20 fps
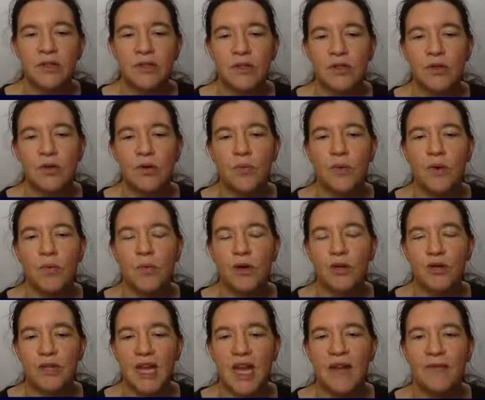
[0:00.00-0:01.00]
So we
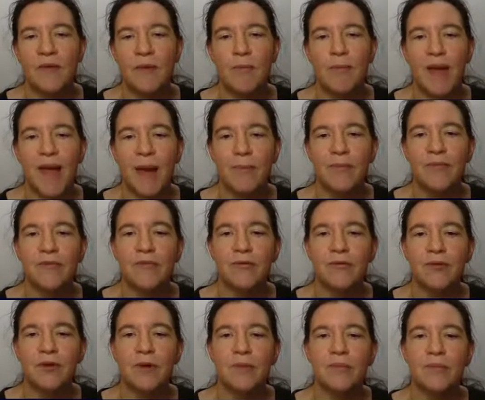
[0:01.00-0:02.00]
want to have a map
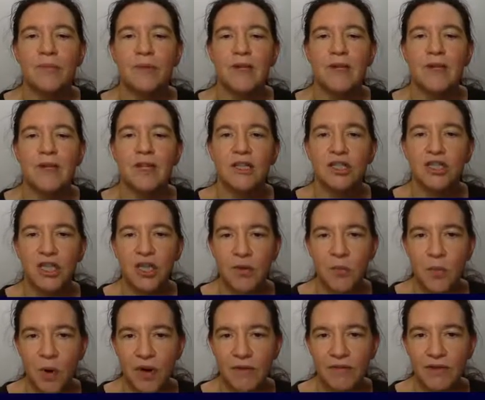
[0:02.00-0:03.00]
from
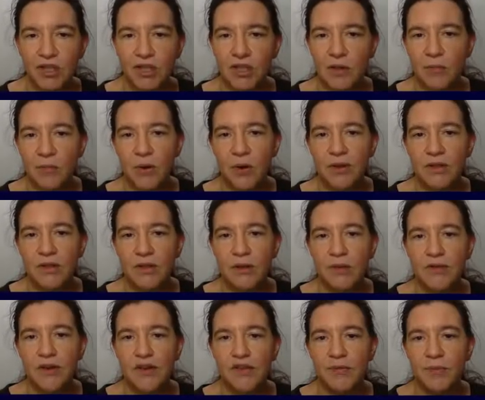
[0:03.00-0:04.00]
G1, which are the points
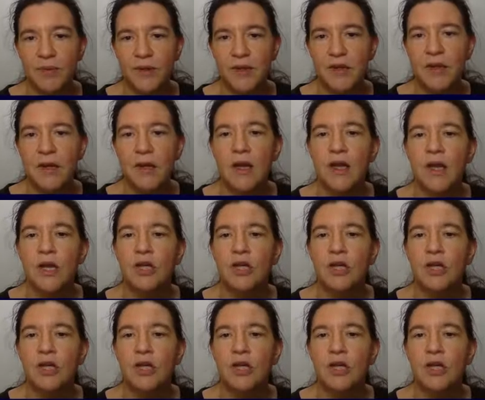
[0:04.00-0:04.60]
over FP,